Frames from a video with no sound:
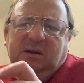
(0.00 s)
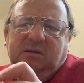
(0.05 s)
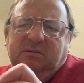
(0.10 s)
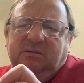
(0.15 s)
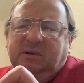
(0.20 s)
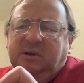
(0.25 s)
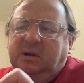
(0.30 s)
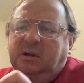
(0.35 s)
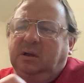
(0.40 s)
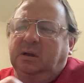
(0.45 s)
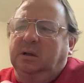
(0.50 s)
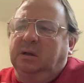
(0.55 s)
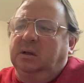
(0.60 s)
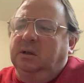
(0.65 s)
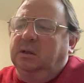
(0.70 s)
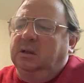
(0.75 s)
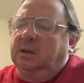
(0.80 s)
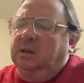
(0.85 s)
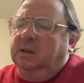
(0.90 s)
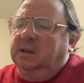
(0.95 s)
of like
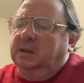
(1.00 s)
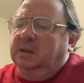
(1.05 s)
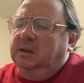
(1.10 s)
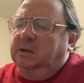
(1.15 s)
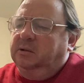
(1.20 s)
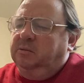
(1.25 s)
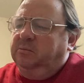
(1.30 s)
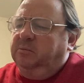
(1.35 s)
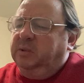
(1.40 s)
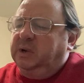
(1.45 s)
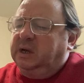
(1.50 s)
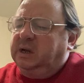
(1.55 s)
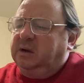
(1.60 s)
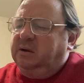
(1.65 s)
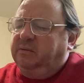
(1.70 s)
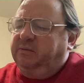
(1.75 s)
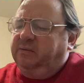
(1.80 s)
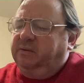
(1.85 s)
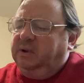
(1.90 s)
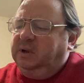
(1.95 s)
better
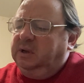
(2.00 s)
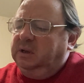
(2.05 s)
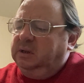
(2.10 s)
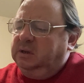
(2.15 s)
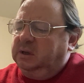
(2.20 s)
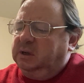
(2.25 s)
fit.